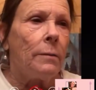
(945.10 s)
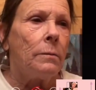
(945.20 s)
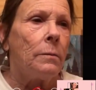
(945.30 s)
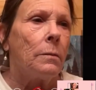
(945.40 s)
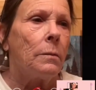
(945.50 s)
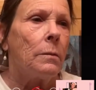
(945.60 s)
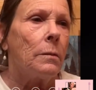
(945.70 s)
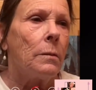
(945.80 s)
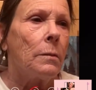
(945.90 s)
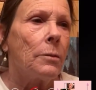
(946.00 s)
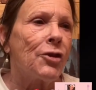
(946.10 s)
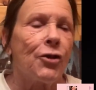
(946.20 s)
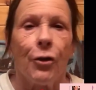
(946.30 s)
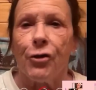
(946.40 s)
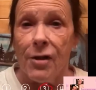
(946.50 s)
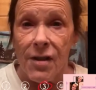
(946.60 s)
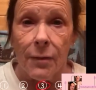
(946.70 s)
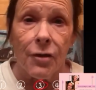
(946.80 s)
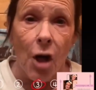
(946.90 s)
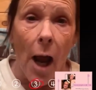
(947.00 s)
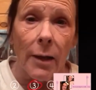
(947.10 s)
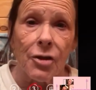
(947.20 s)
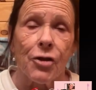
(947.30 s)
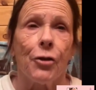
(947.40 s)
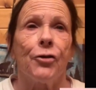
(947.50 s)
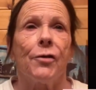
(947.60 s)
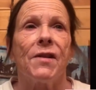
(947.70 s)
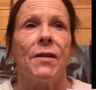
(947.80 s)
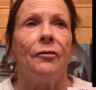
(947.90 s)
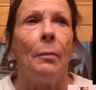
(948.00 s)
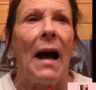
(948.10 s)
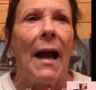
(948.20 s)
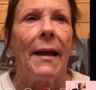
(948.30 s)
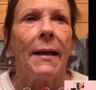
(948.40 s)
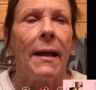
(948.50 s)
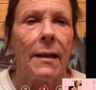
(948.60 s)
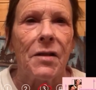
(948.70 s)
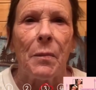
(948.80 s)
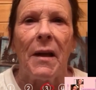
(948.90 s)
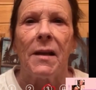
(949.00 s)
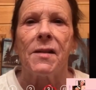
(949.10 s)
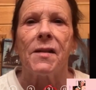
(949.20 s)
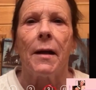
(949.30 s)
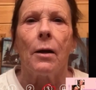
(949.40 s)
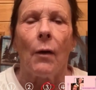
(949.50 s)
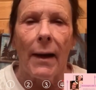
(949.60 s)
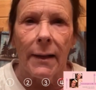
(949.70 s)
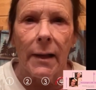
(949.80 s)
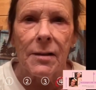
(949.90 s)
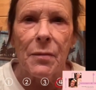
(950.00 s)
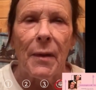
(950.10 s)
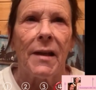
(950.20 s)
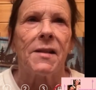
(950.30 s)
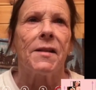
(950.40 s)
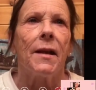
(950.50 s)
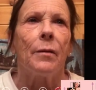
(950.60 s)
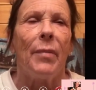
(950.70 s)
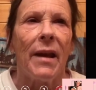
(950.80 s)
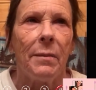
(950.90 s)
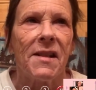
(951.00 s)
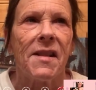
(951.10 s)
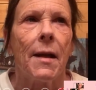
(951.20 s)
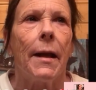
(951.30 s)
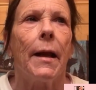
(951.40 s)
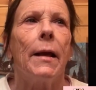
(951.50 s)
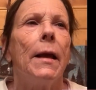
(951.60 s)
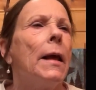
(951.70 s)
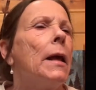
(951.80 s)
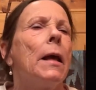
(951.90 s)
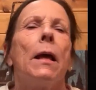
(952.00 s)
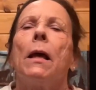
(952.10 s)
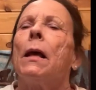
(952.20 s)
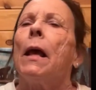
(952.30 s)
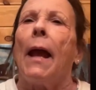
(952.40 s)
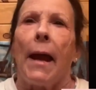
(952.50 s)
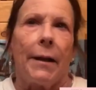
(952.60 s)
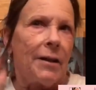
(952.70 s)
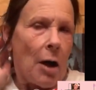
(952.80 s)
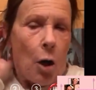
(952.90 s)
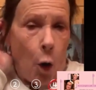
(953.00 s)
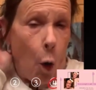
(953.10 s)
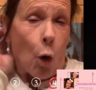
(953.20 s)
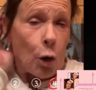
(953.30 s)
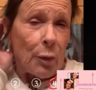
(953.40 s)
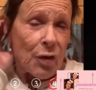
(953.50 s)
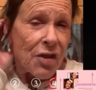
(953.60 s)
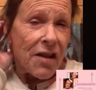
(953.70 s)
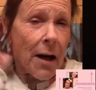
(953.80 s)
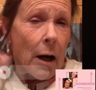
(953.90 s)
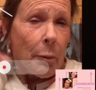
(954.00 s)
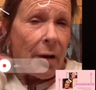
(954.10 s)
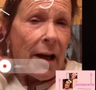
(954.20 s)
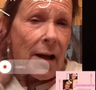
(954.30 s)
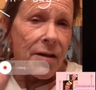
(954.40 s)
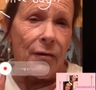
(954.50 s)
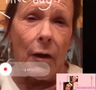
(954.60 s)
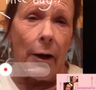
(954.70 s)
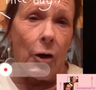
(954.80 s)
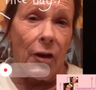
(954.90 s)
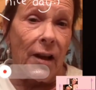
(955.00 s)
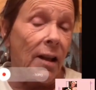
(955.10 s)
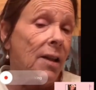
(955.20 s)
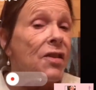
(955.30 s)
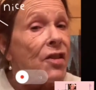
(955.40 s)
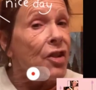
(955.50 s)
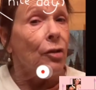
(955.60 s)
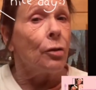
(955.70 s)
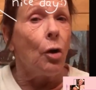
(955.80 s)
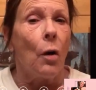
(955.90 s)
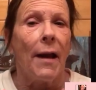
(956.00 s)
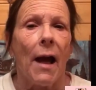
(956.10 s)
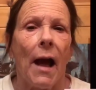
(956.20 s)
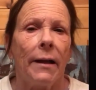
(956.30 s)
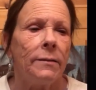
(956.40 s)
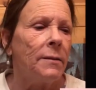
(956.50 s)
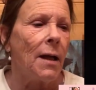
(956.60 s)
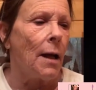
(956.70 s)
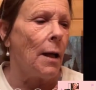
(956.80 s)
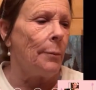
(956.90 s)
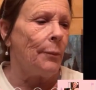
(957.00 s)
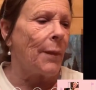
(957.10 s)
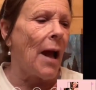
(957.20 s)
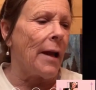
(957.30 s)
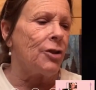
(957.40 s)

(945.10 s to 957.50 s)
between surgeries of John's, surgeries of mine, kids being sick, grandkids being sick, babysitting, and a horrible CRPS flare that is still going on.